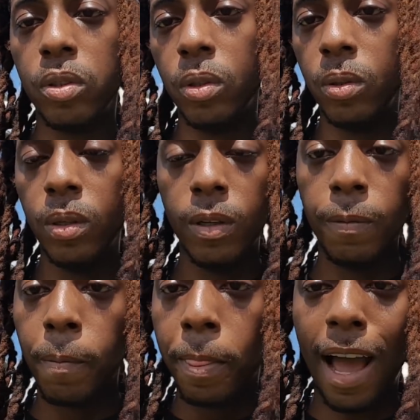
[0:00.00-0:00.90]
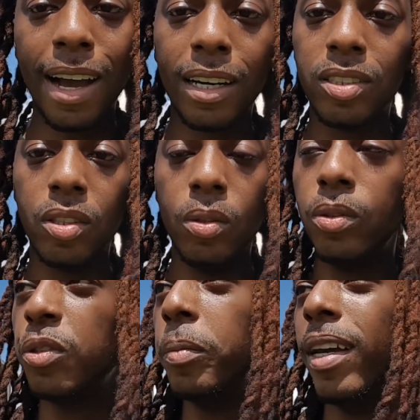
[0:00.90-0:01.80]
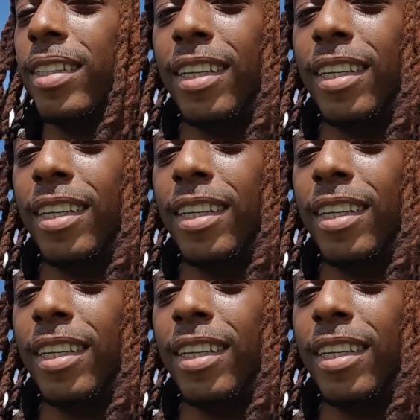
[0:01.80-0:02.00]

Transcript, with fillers: So I gotta salute you, man.